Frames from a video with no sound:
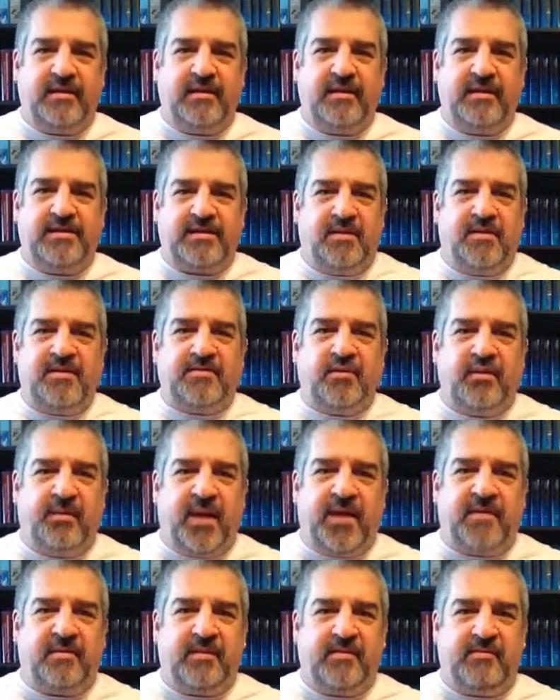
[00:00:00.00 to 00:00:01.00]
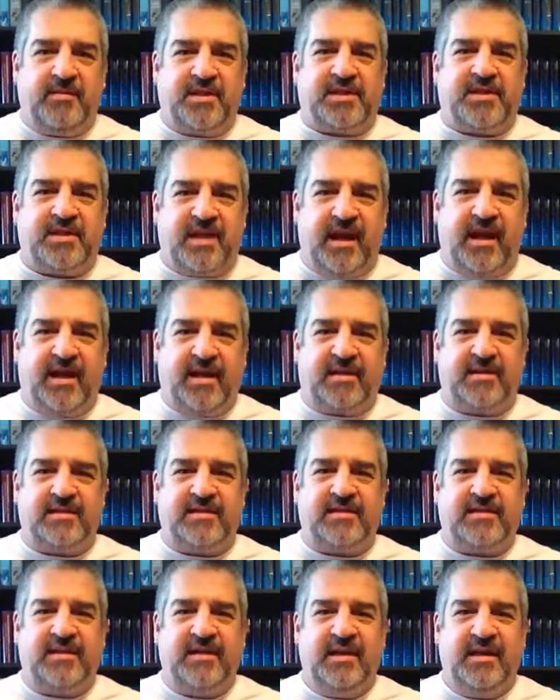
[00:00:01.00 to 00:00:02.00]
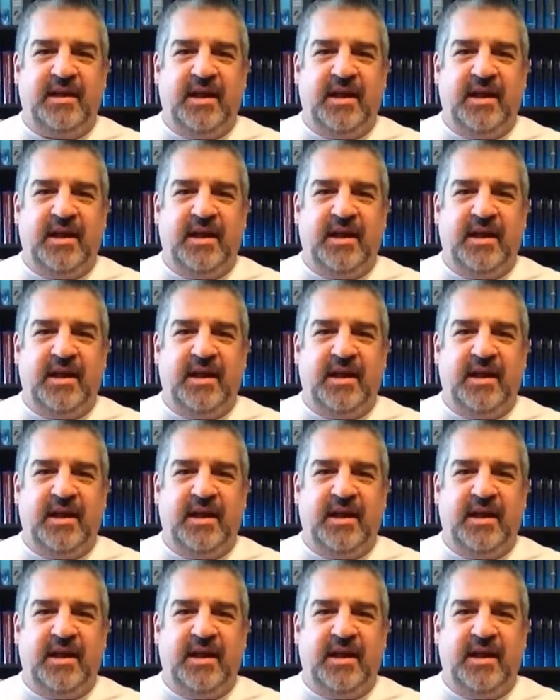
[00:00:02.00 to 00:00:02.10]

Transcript: sometimes we make mistakes.